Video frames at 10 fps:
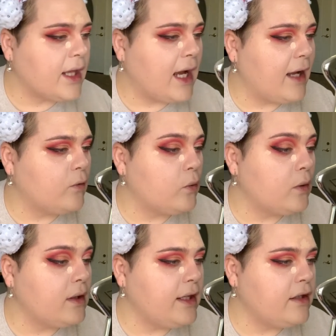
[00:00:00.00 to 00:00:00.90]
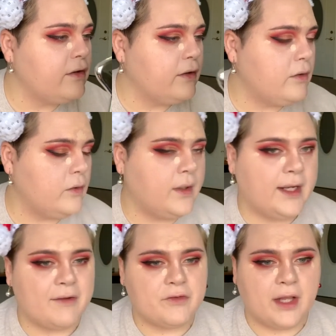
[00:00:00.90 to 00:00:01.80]
I really do,
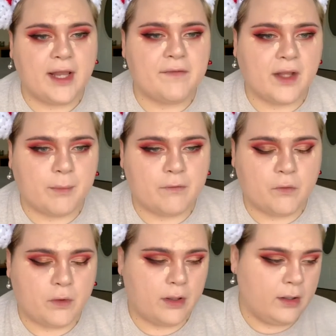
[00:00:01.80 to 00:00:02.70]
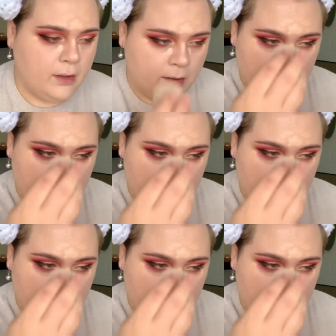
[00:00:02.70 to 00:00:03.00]
and I've said this before,